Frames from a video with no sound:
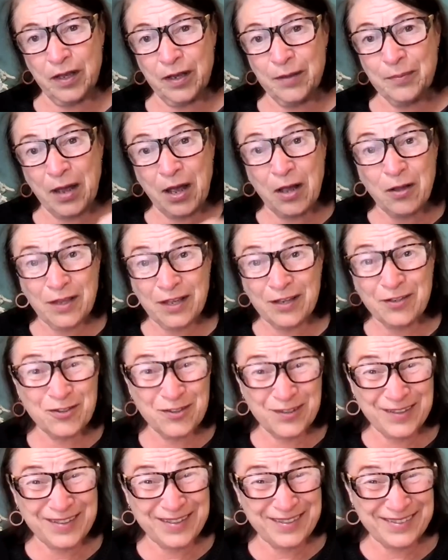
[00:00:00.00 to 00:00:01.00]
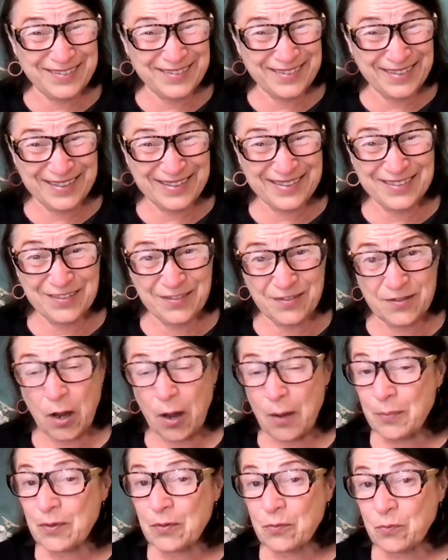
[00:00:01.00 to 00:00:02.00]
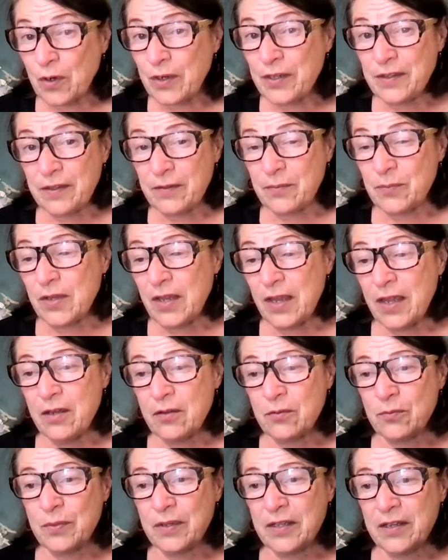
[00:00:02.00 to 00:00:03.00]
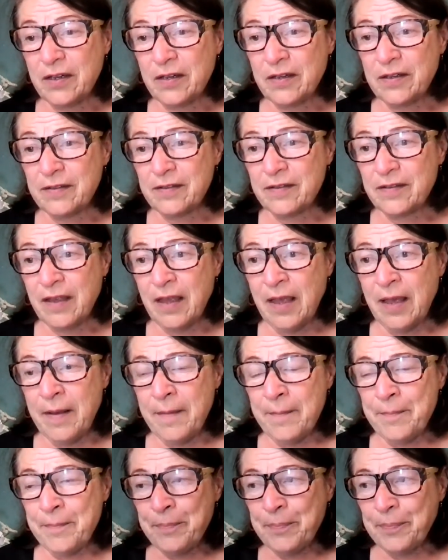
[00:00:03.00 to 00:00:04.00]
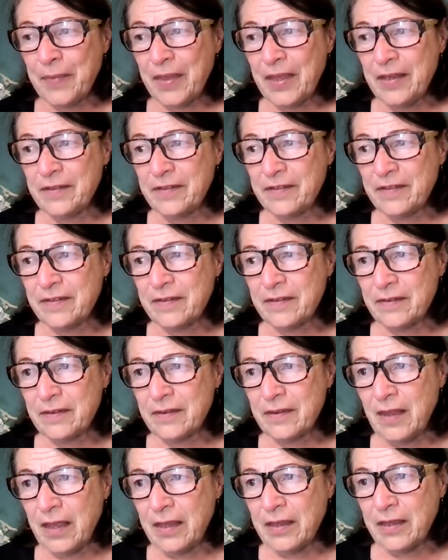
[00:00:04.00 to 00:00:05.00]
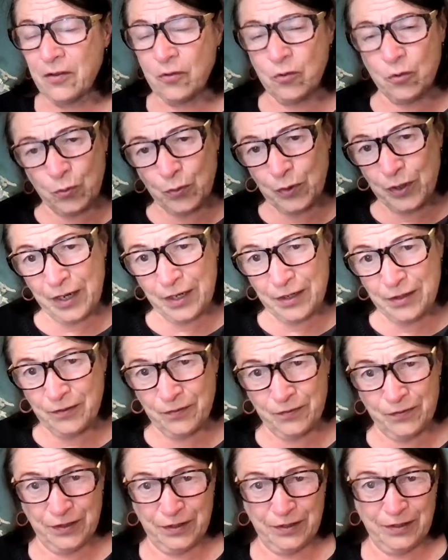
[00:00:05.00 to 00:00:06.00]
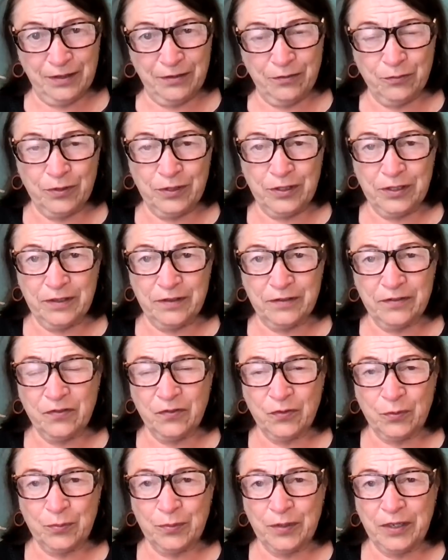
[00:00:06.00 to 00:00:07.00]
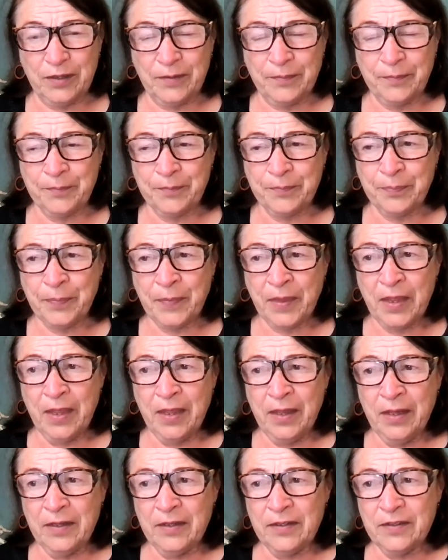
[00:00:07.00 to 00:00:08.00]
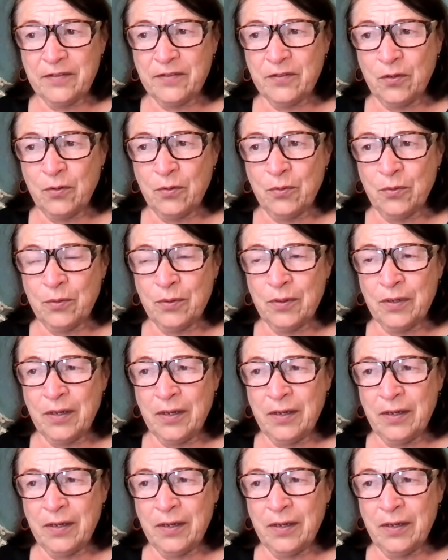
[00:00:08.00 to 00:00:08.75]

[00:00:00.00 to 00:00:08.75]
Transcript: up, I'll actually like stop and write them down because it's like a creative release for me. So